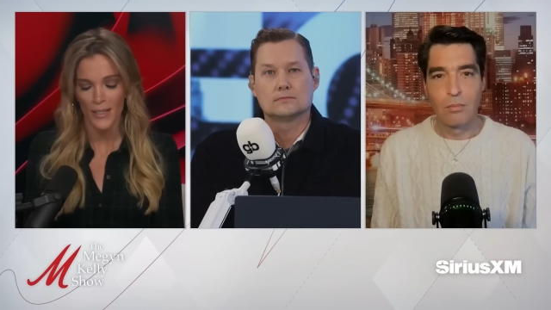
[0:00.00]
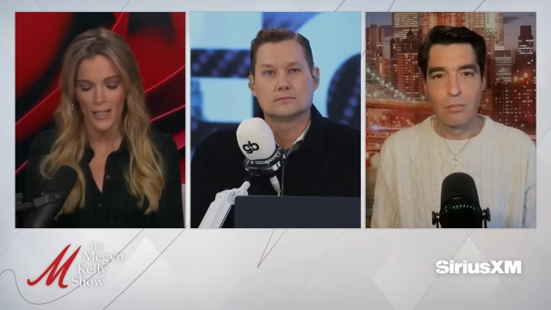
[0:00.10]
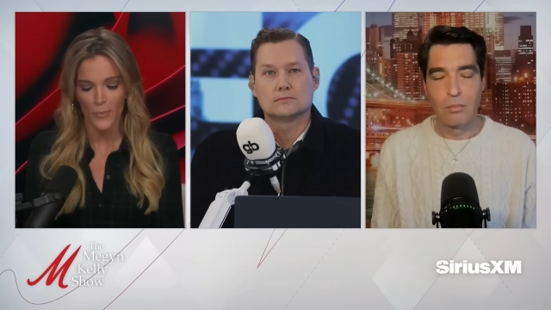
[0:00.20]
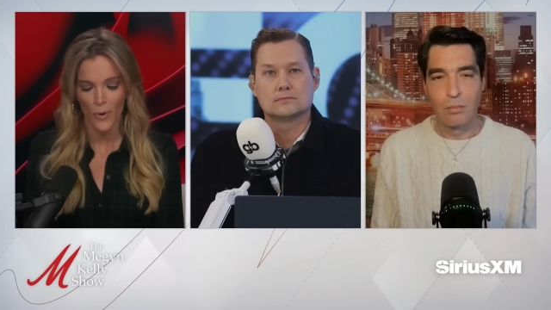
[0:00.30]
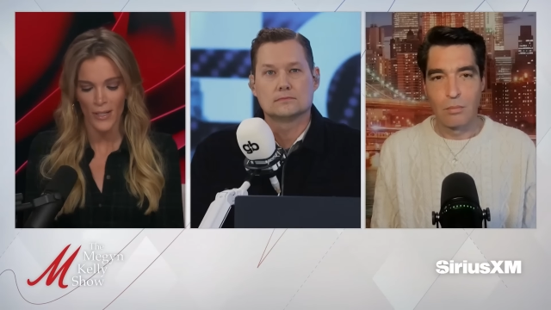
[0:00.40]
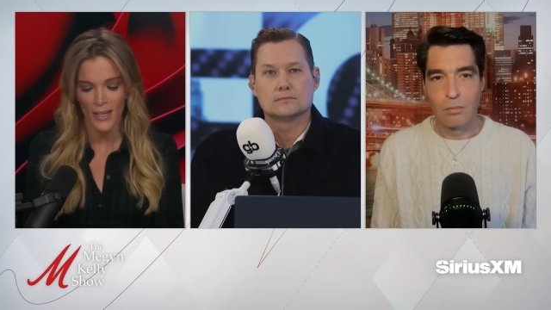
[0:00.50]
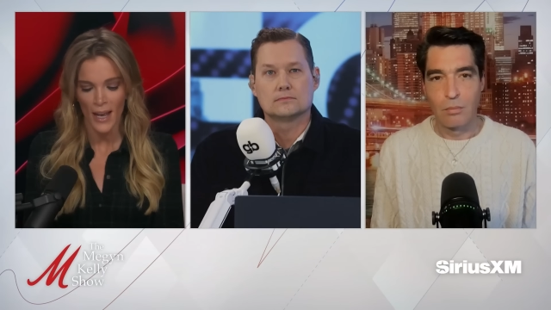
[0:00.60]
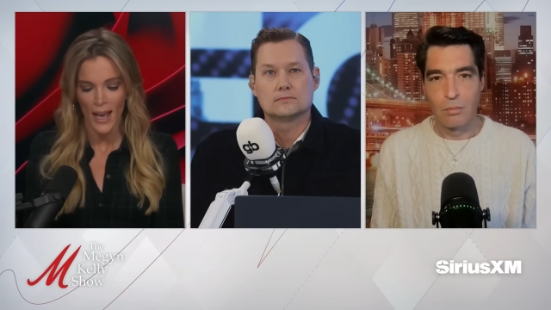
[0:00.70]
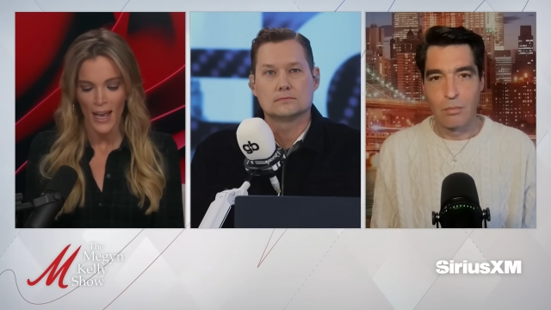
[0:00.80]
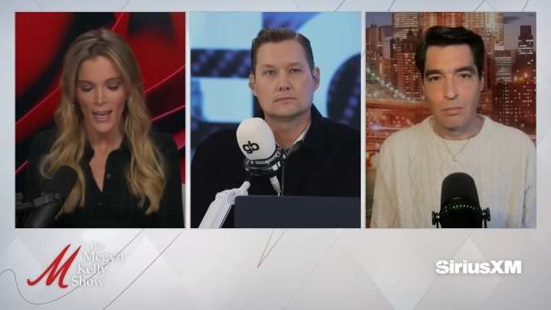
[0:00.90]
Speaker 1: by 6 points.
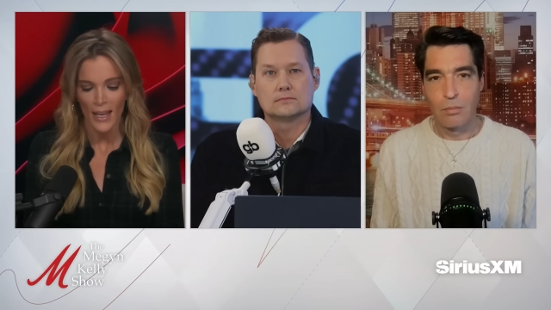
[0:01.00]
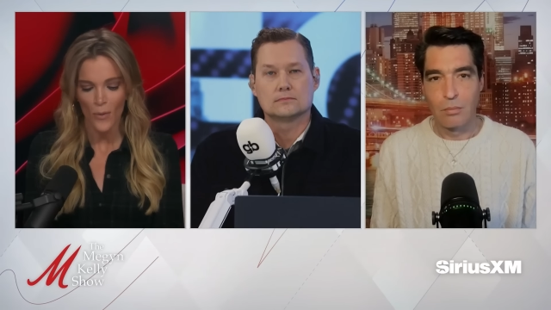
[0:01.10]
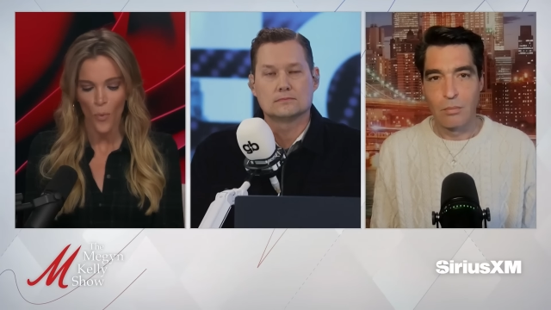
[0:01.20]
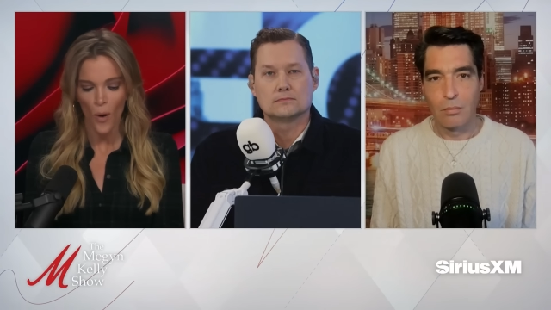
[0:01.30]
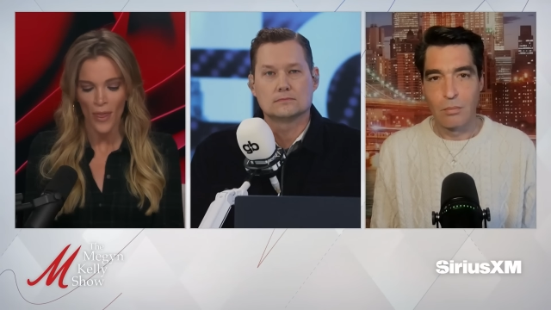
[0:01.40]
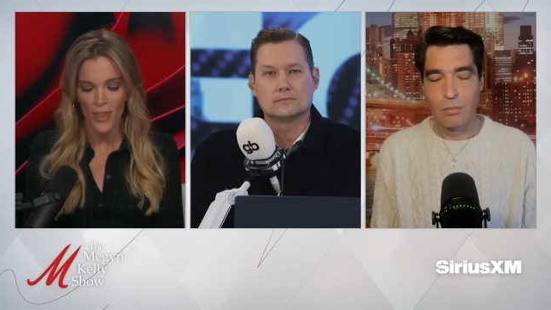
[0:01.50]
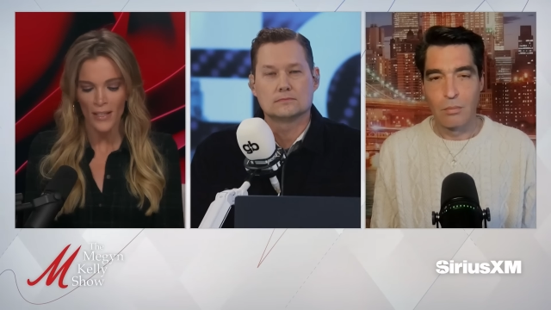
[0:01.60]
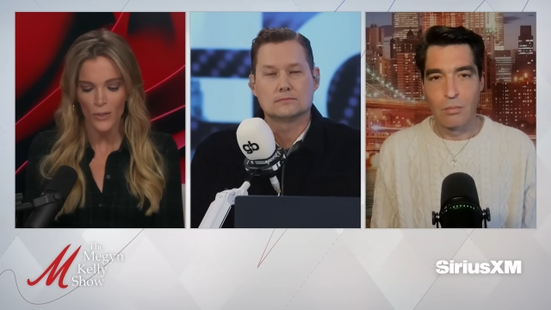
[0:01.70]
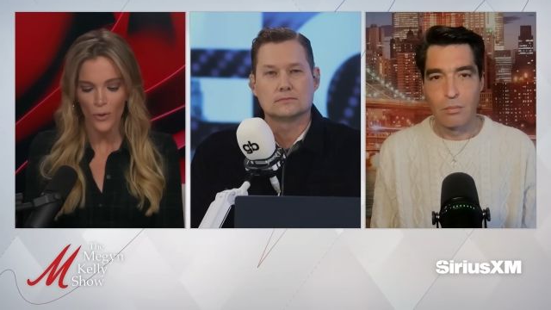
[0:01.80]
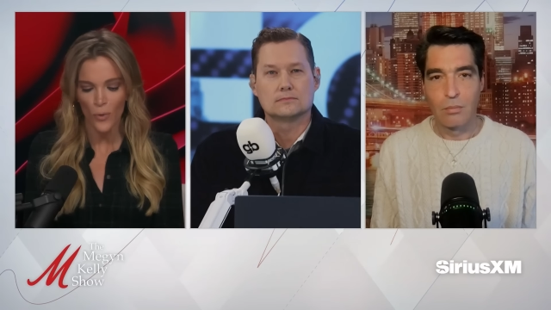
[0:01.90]
He won
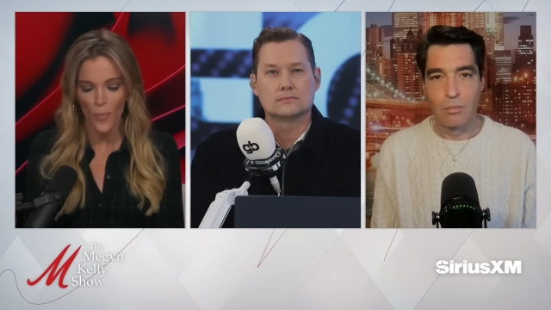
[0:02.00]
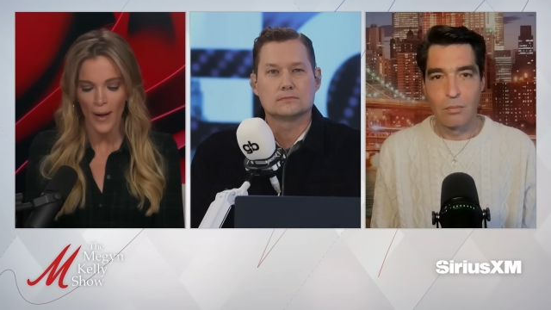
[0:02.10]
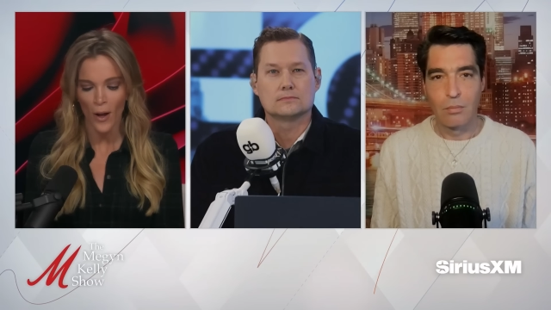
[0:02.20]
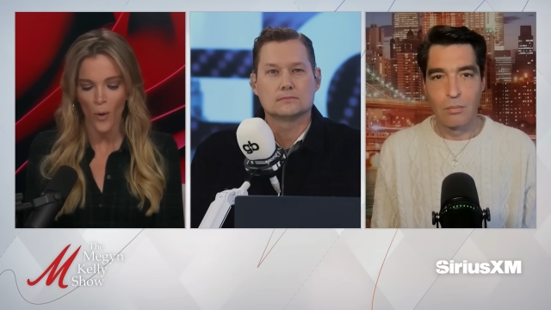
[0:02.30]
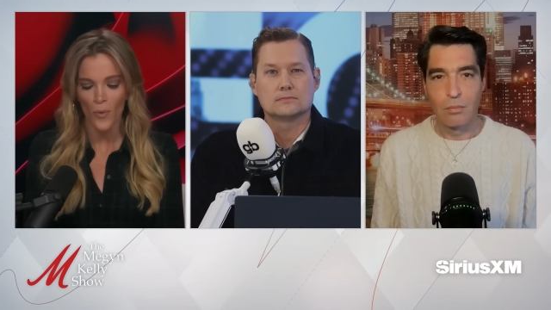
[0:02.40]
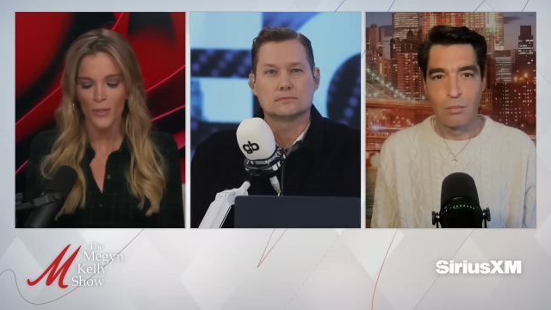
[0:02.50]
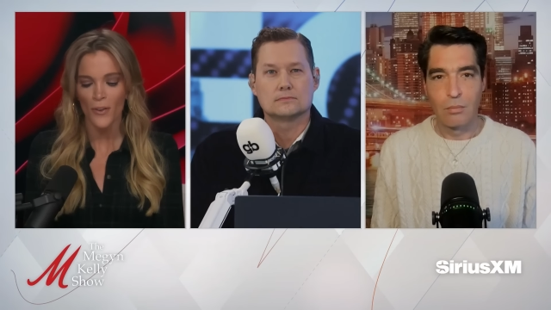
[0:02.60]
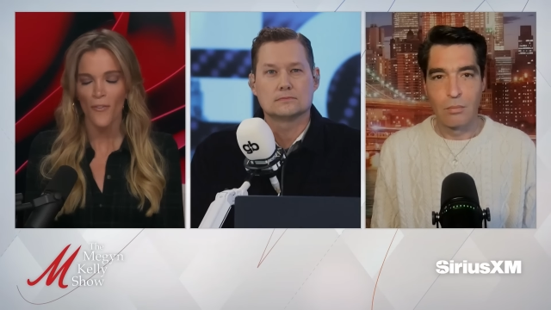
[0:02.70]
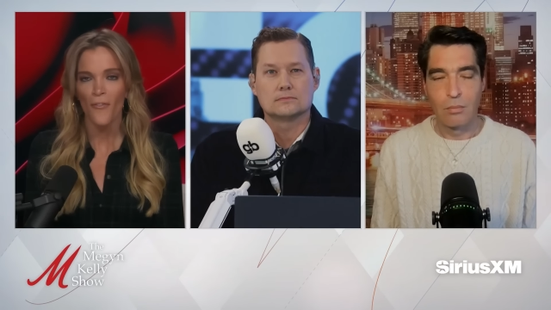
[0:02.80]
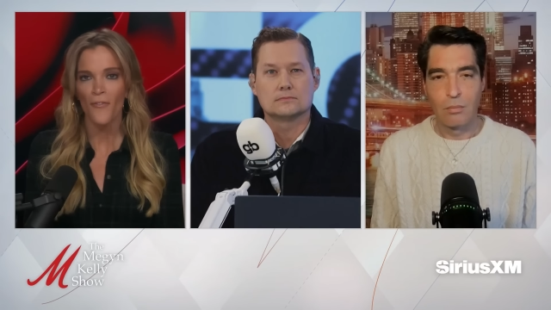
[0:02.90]
this group by almost
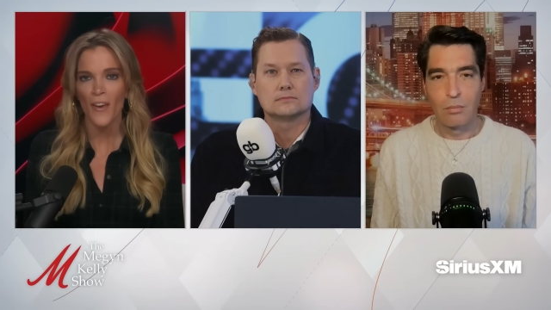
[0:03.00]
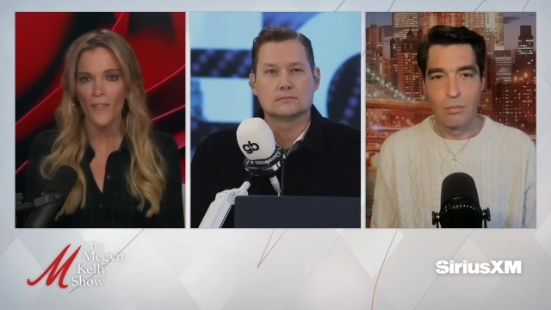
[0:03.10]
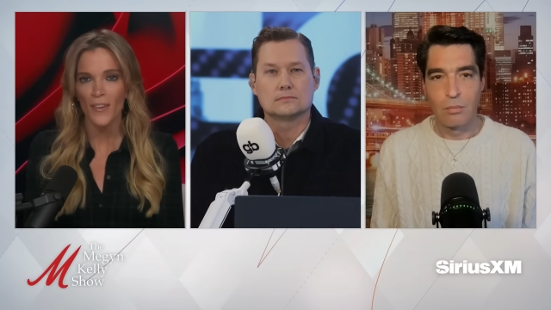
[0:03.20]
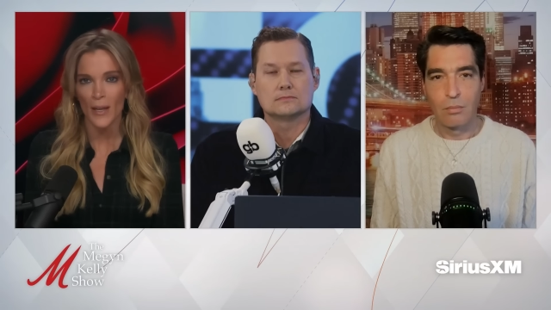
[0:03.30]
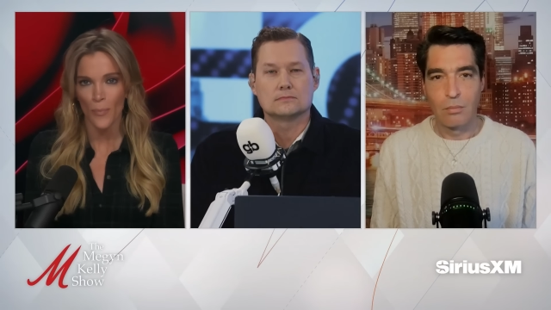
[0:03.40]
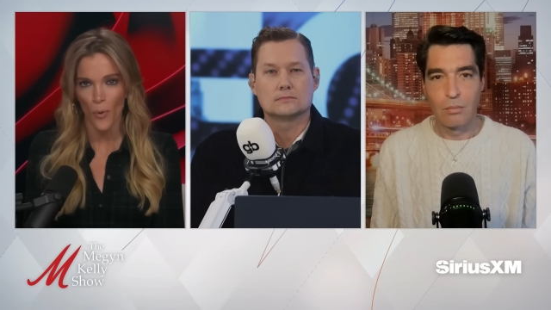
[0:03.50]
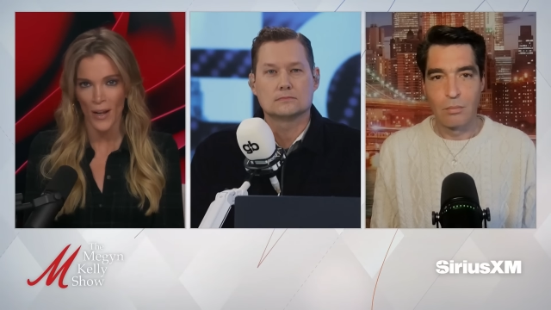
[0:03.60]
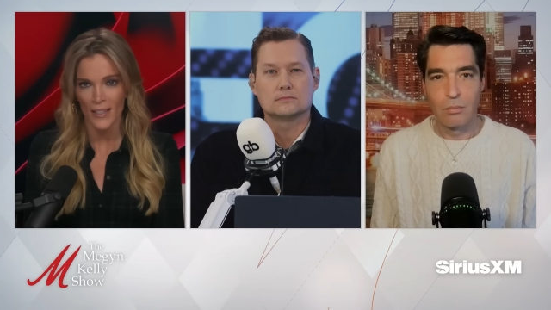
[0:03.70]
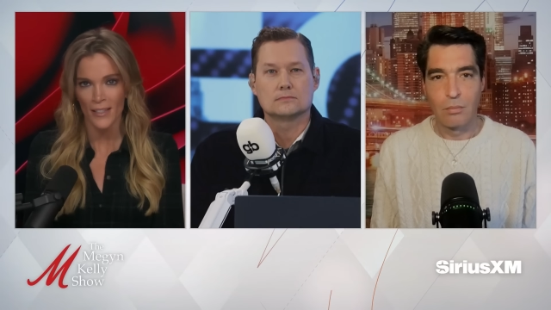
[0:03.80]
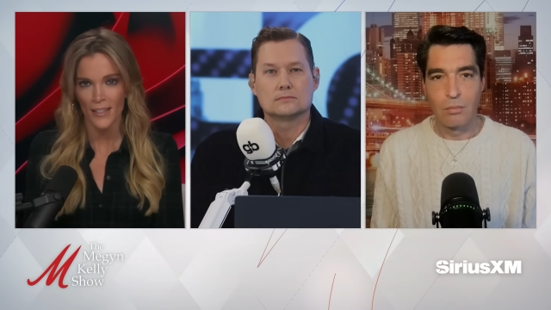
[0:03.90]
50
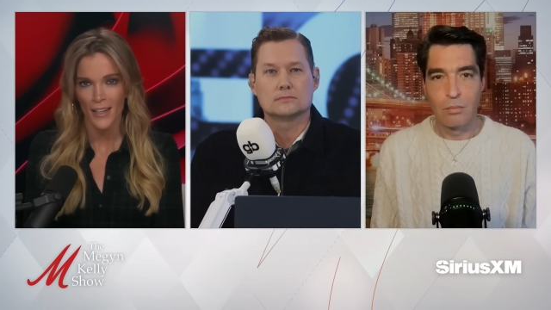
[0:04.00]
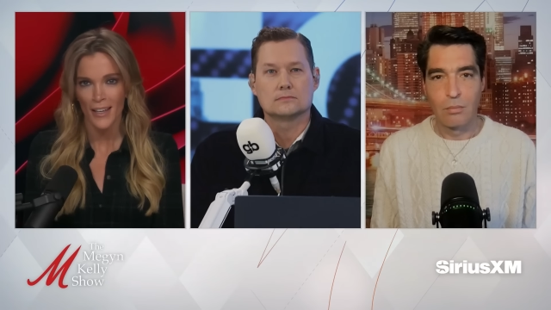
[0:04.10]
points